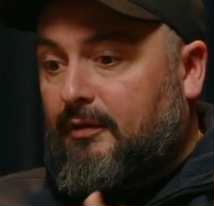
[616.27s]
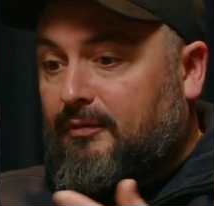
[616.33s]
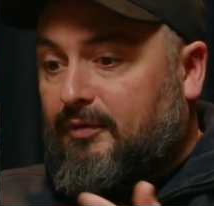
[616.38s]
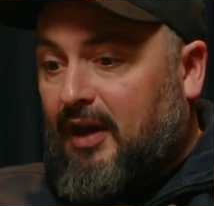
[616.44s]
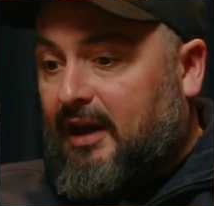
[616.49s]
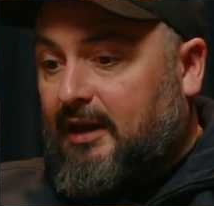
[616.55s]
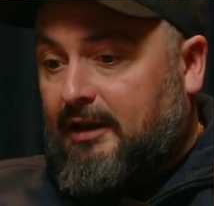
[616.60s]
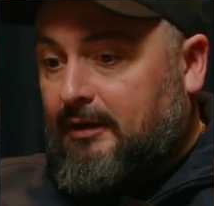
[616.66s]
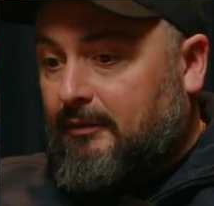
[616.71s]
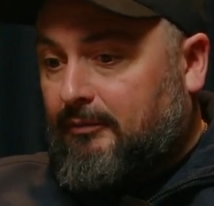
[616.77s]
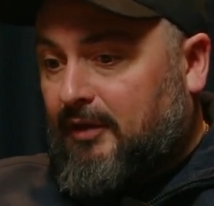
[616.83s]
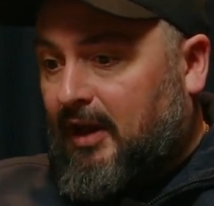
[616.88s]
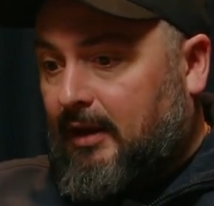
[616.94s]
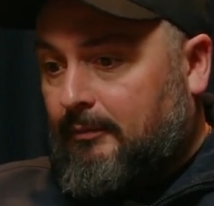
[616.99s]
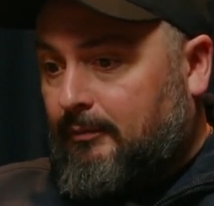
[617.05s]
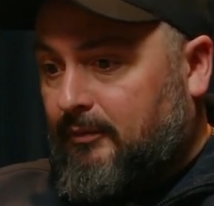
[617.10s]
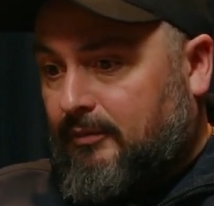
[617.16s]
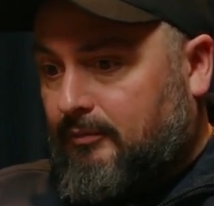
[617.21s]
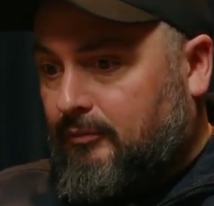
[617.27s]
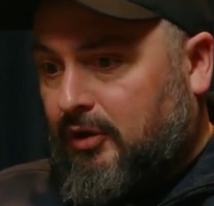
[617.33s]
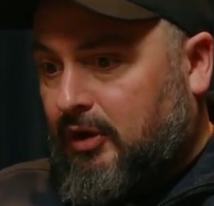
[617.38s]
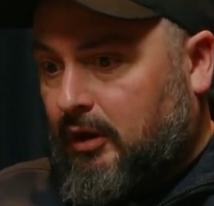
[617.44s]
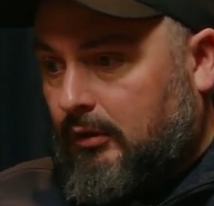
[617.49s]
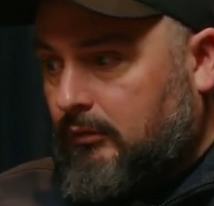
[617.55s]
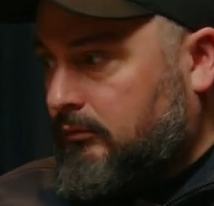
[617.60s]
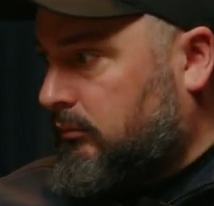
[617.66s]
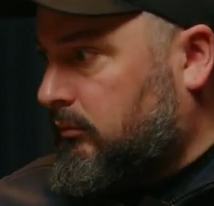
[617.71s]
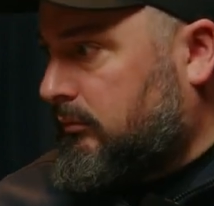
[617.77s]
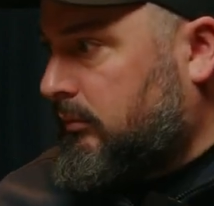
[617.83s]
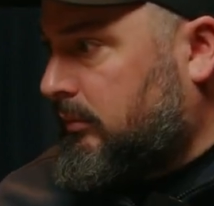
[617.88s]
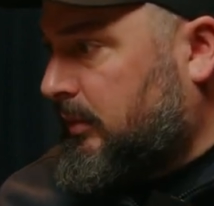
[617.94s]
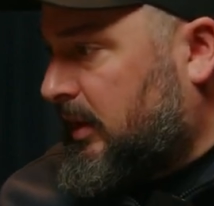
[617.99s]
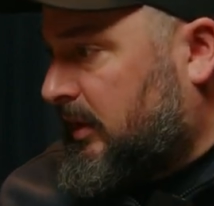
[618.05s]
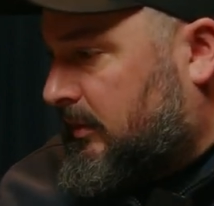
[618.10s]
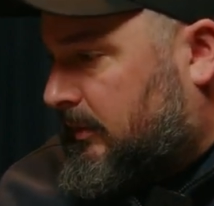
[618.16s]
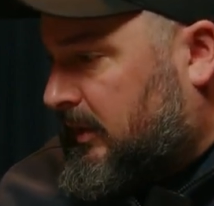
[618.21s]
They you know,
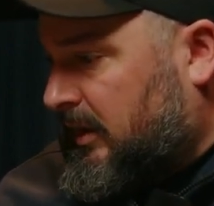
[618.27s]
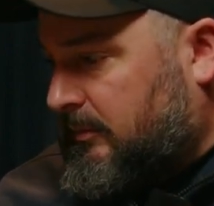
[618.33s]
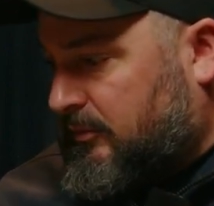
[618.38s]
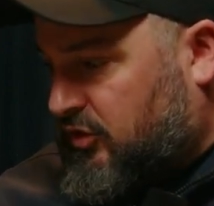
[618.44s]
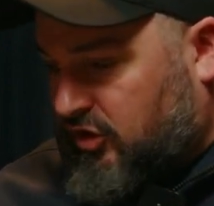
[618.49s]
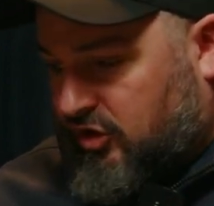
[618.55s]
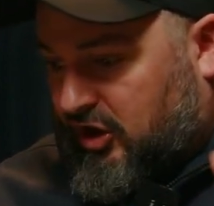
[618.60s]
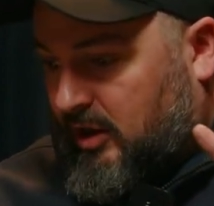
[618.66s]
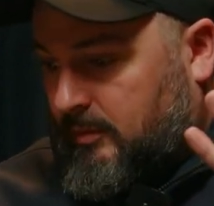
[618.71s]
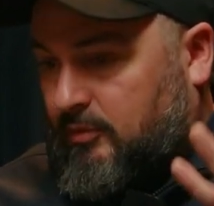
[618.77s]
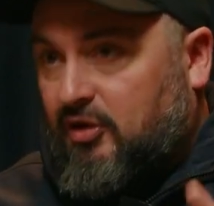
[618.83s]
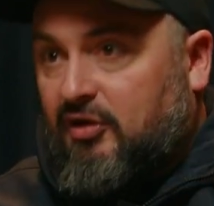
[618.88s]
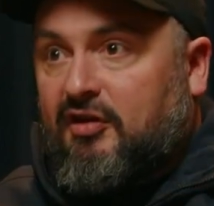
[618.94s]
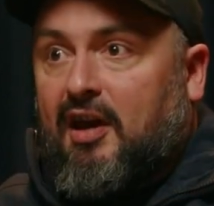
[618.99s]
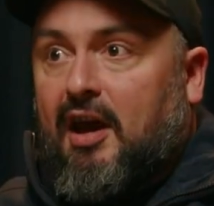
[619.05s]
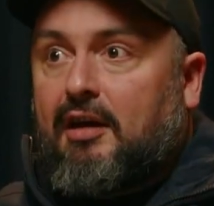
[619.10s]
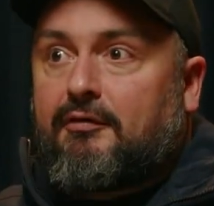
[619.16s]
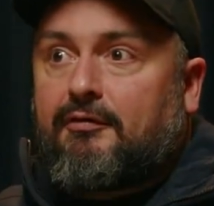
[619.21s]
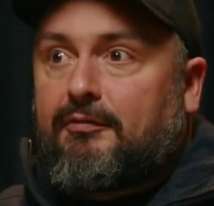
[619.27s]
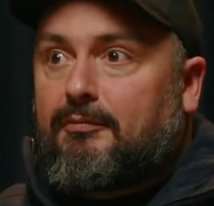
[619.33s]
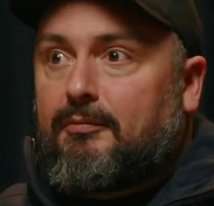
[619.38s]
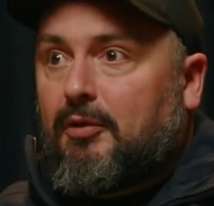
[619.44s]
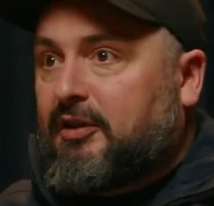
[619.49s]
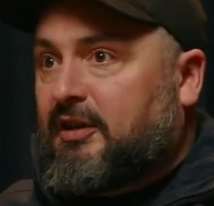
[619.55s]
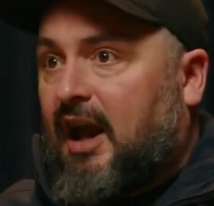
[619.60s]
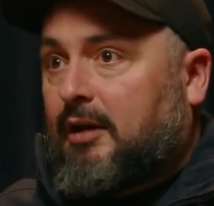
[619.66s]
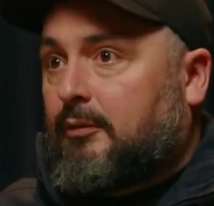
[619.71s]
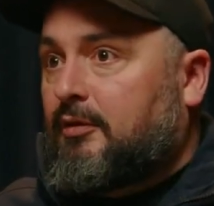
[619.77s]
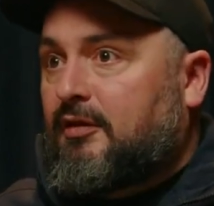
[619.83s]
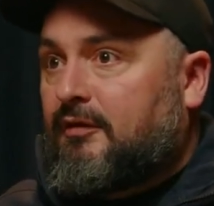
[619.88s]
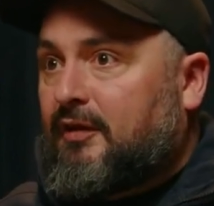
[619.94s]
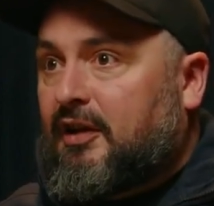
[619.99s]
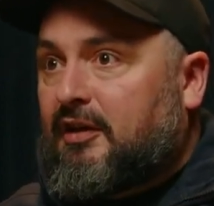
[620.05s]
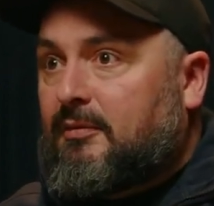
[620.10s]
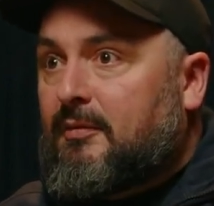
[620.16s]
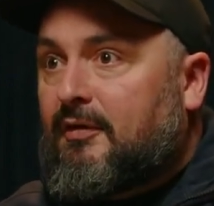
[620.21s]
it just keeps you safe. My dad was a
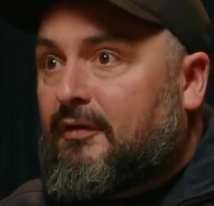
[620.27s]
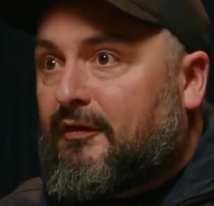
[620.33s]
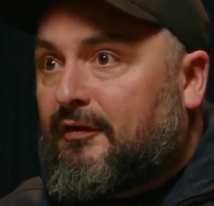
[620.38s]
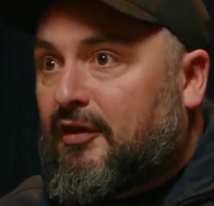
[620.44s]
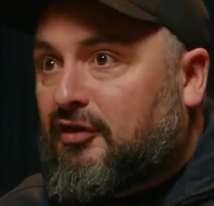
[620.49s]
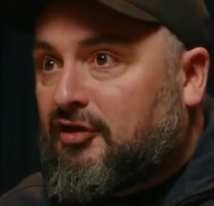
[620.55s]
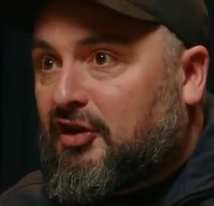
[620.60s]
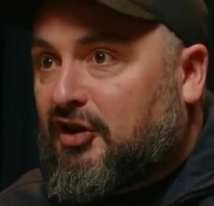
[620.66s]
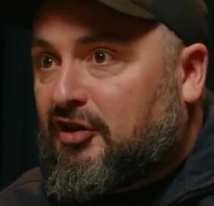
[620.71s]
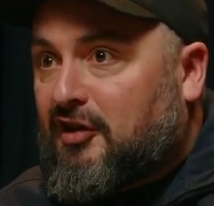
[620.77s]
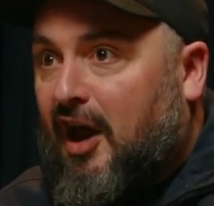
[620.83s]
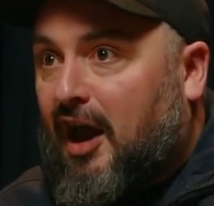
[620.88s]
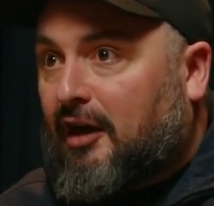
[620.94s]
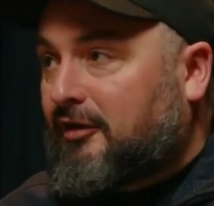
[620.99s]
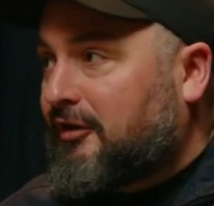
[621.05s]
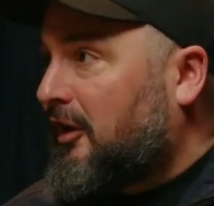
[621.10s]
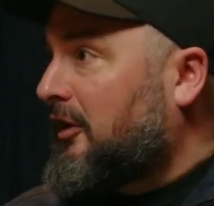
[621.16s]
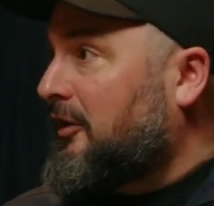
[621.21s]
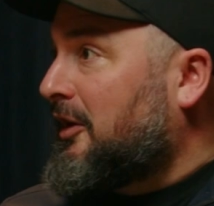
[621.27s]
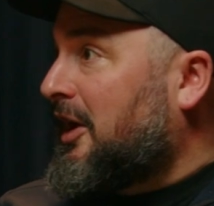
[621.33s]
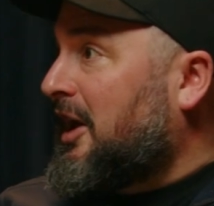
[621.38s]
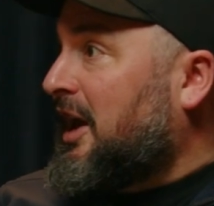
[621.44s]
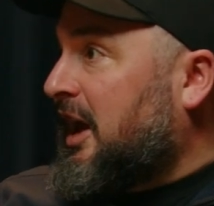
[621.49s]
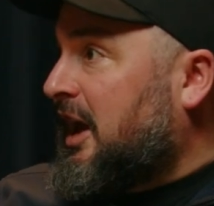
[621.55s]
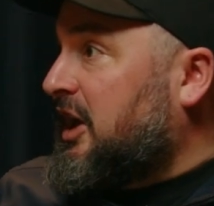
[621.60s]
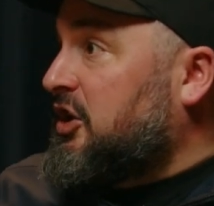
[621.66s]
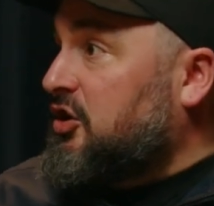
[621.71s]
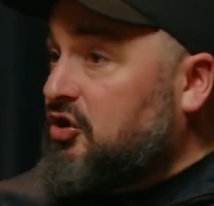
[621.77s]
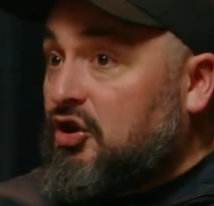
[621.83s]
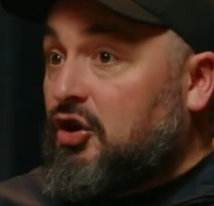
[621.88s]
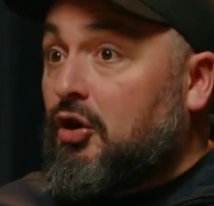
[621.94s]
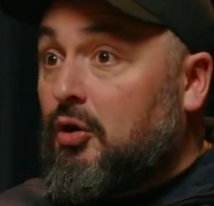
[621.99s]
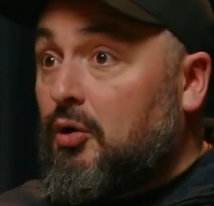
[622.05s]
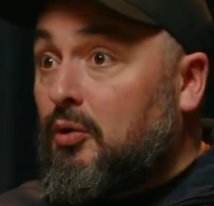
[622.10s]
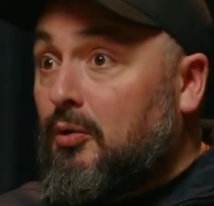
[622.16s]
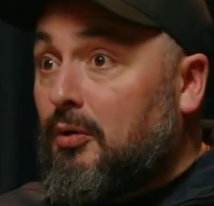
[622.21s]
victim of a phishing attack, so he
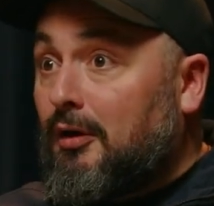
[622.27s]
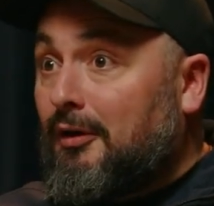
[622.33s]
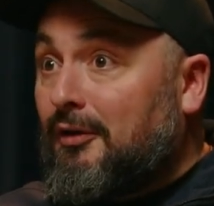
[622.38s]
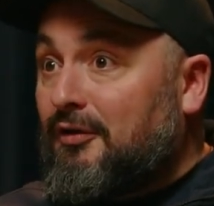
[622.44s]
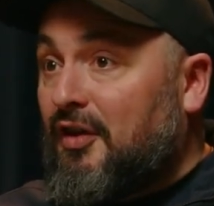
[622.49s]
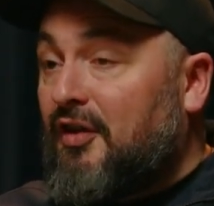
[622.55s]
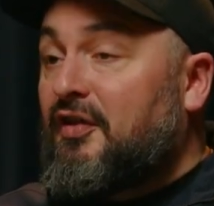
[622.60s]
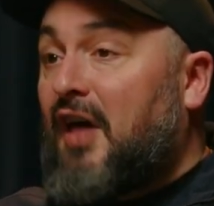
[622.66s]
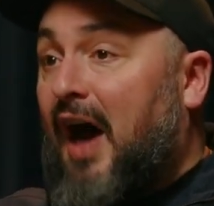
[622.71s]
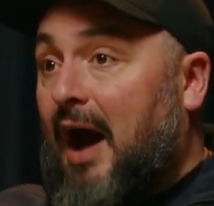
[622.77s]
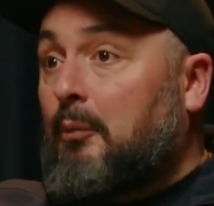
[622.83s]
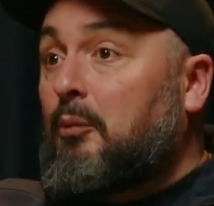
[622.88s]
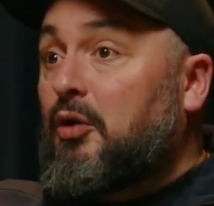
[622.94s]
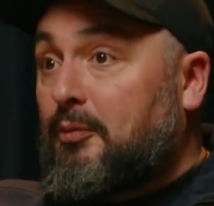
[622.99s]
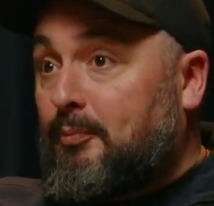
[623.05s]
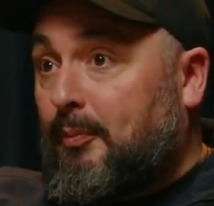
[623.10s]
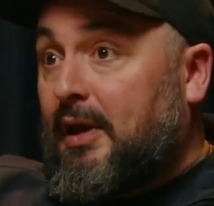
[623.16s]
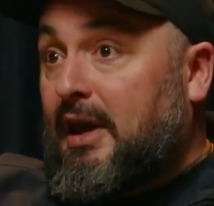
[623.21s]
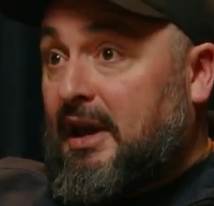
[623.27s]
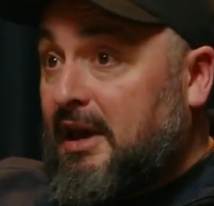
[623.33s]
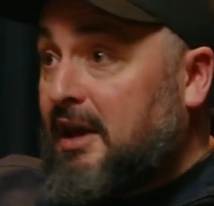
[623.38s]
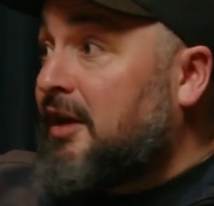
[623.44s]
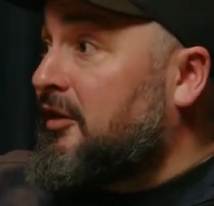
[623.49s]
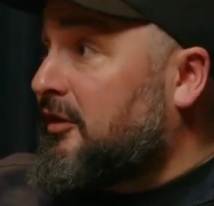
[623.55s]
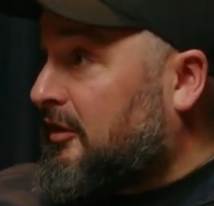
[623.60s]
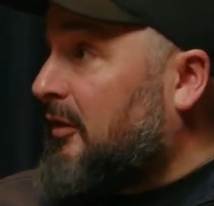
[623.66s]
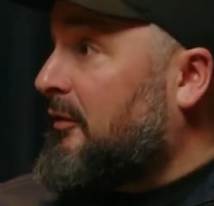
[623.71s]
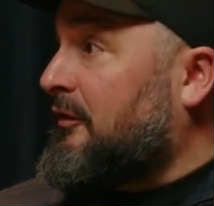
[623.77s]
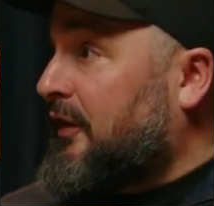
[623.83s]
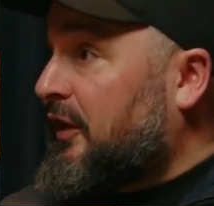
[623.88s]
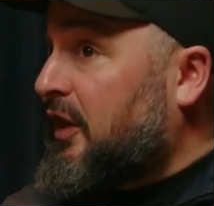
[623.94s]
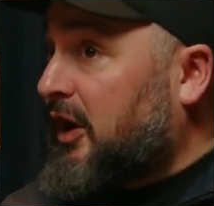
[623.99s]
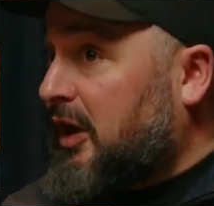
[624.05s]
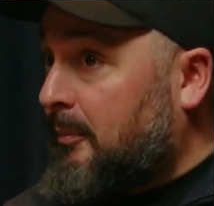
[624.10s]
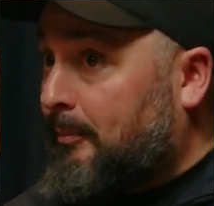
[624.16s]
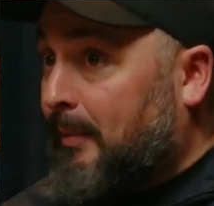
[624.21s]
knew that would be something
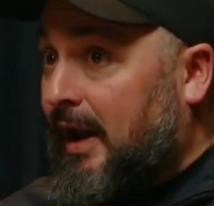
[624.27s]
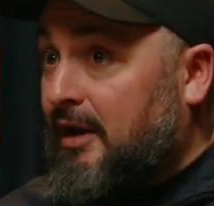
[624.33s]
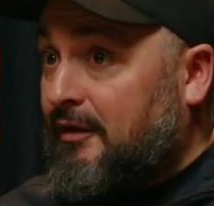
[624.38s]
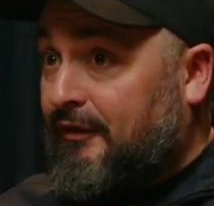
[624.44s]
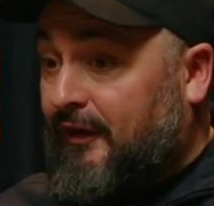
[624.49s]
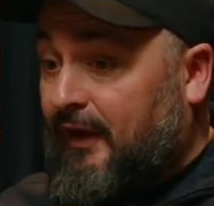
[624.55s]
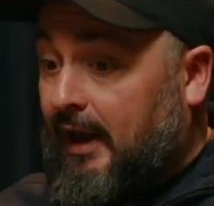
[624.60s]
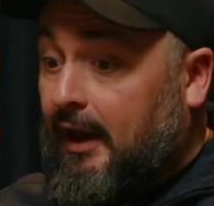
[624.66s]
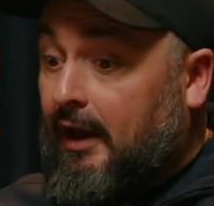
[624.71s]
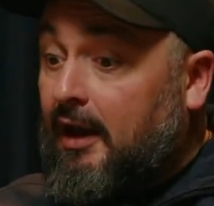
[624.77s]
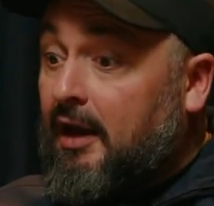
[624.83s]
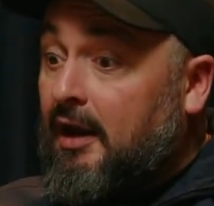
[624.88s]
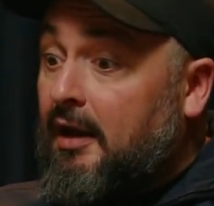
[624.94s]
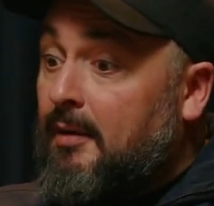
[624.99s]
that could benefit.